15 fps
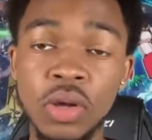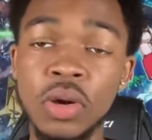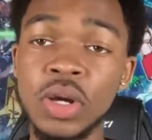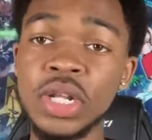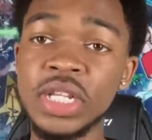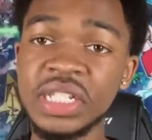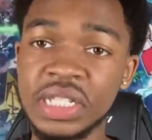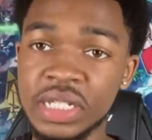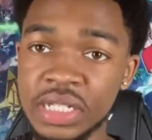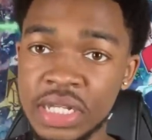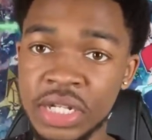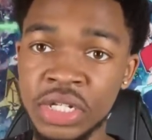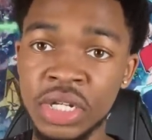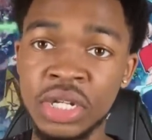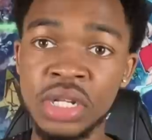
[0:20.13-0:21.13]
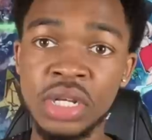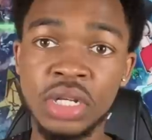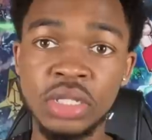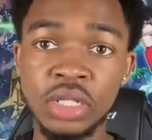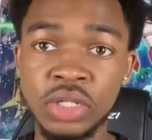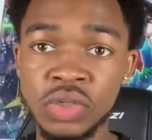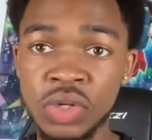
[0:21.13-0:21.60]
on his decision
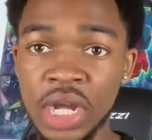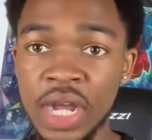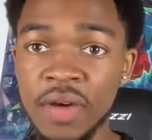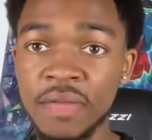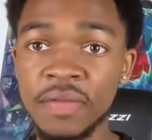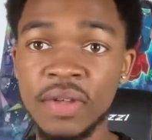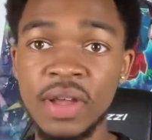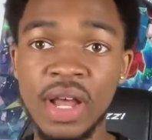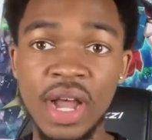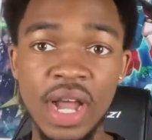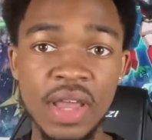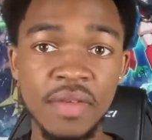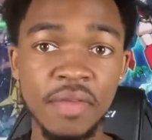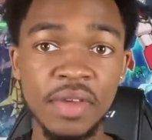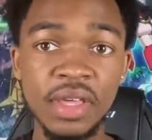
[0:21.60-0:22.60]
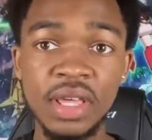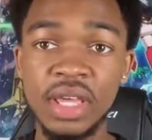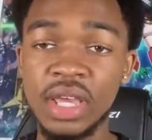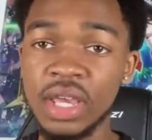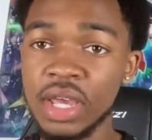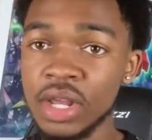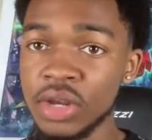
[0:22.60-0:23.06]
to draft Ivey
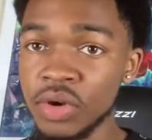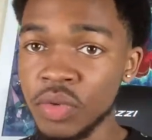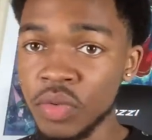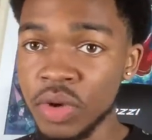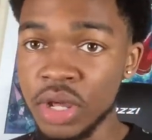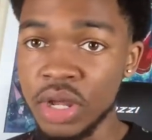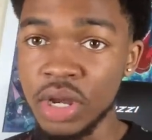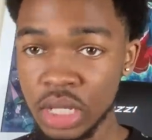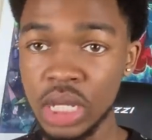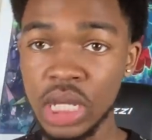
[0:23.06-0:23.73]
and Duren.